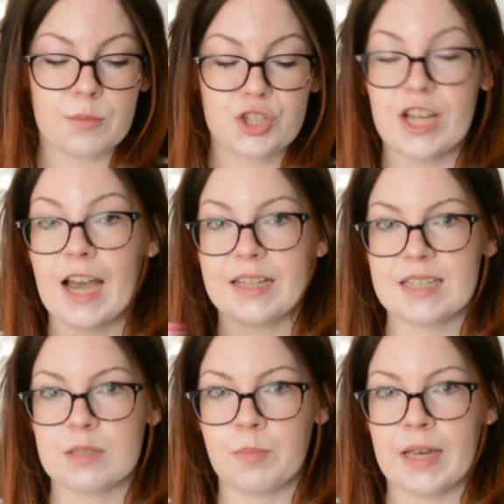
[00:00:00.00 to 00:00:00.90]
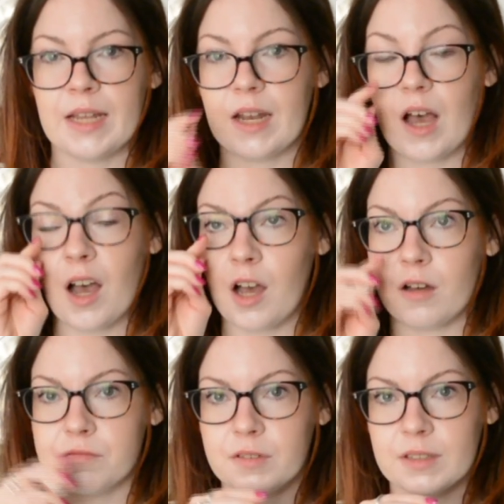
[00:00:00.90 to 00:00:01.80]
She had this bin
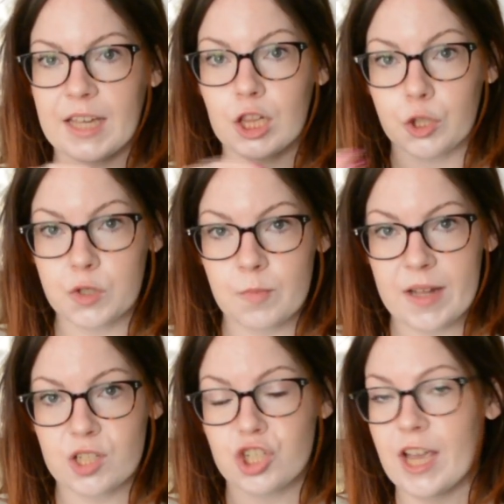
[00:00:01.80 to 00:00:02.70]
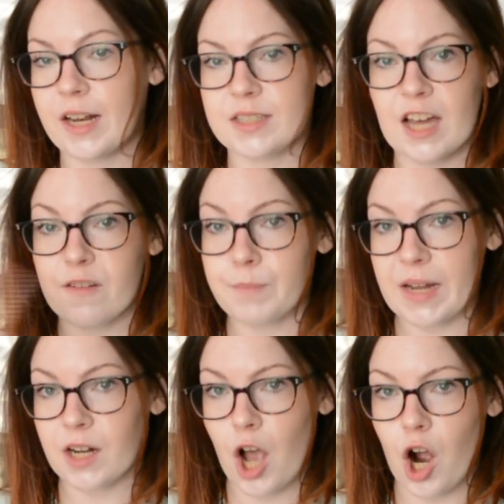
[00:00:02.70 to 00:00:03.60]
of like loose buttons. She had a ton of
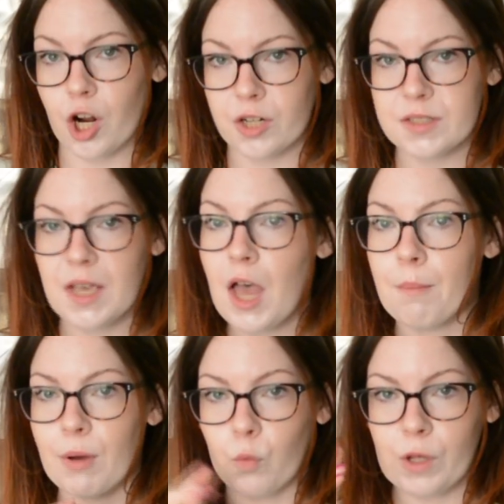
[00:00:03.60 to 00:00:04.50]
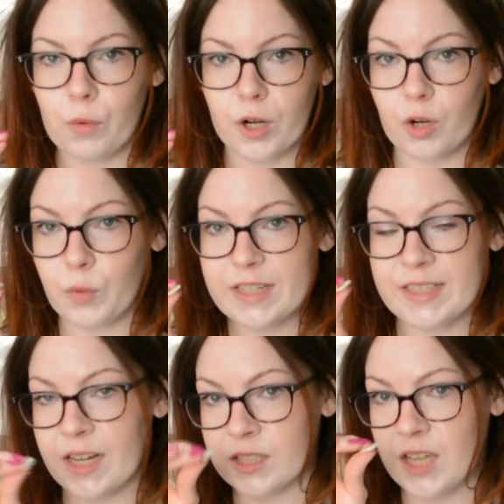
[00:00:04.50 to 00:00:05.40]
button cards, but we
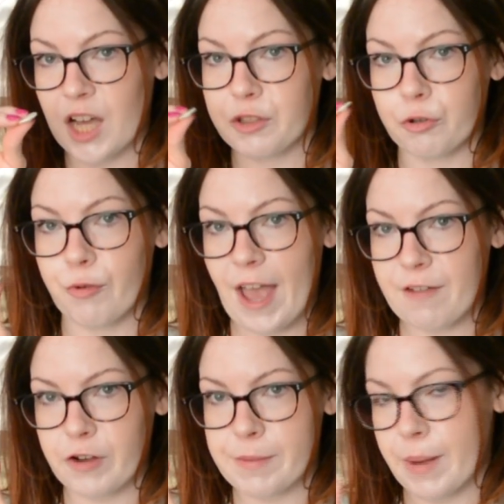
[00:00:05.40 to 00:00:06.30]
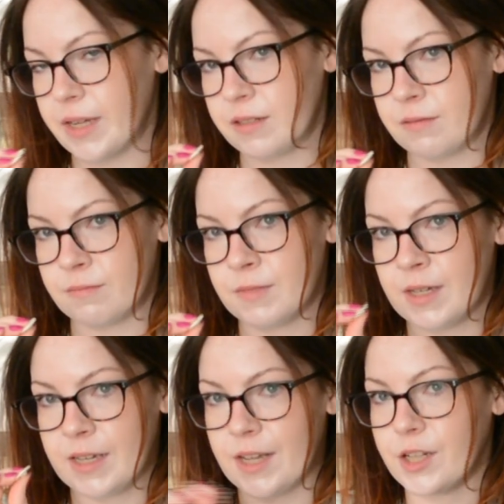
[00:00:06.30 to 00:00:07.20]
dug through every button
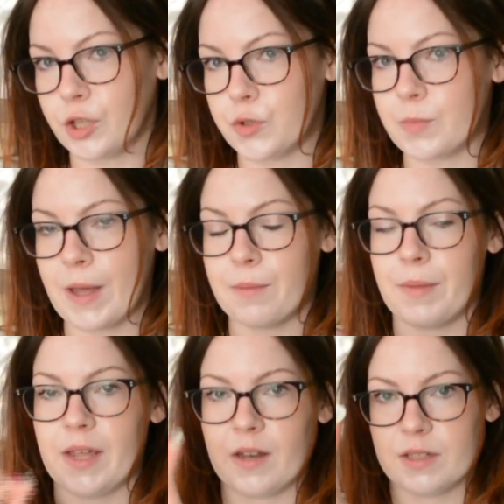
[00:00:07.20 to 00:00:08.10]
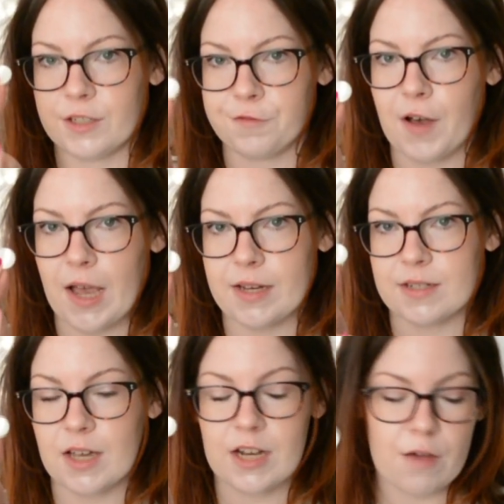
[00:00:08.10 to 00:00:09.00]
in the loose button bin to find
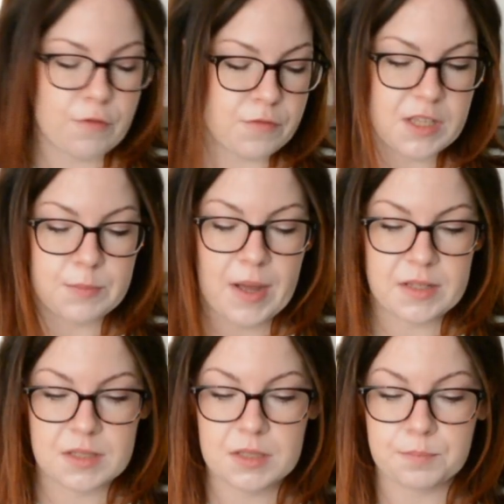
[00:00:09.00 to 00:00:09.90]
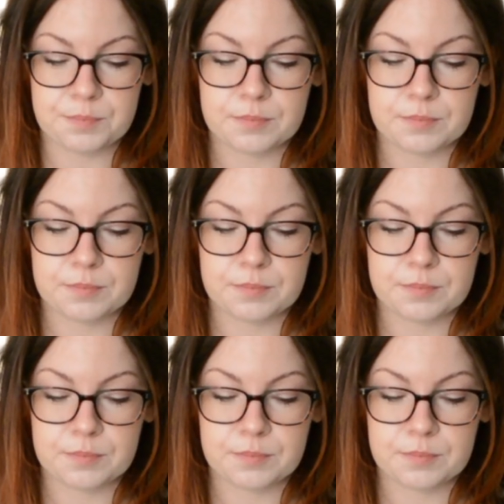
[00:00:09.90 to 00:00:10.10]
enough of these buttons.